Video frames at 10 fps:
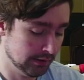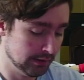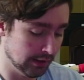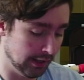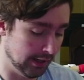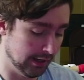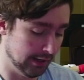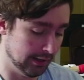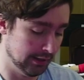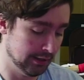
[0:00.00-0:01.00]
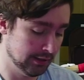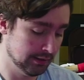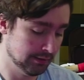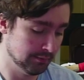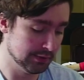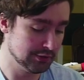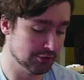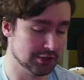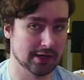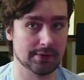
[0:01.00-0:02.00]
Uh, Mr.
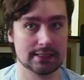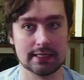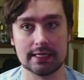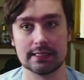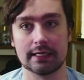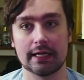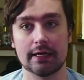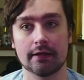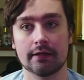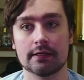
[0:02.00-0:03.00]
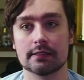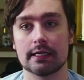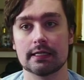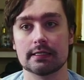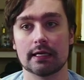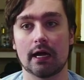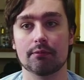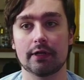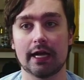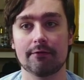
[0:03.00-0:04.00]
Jam Excess again says, I
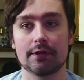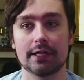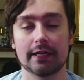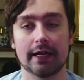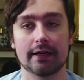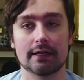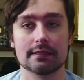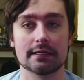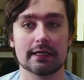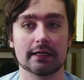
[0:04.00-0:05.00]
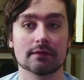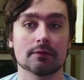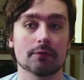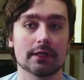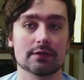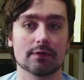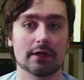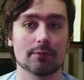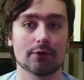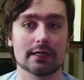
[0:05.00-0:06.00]
play everything and I sing. Well, that's very
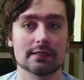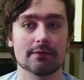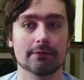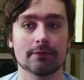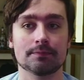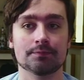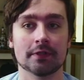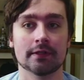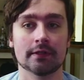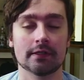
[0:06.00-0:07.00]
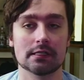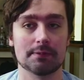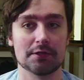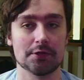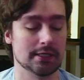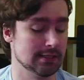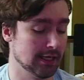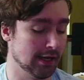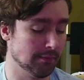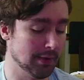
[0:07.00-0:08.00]
impressive especially
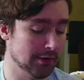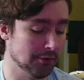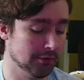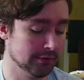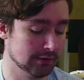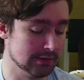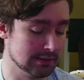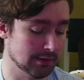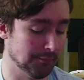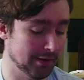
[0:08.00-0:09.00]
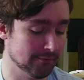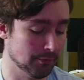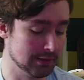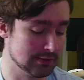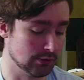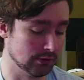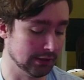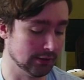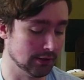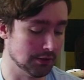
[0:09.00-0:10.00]
singing metal, because uh, my voice certainly
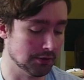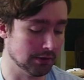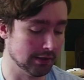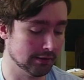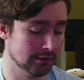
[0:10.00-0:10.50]
couldn't do that.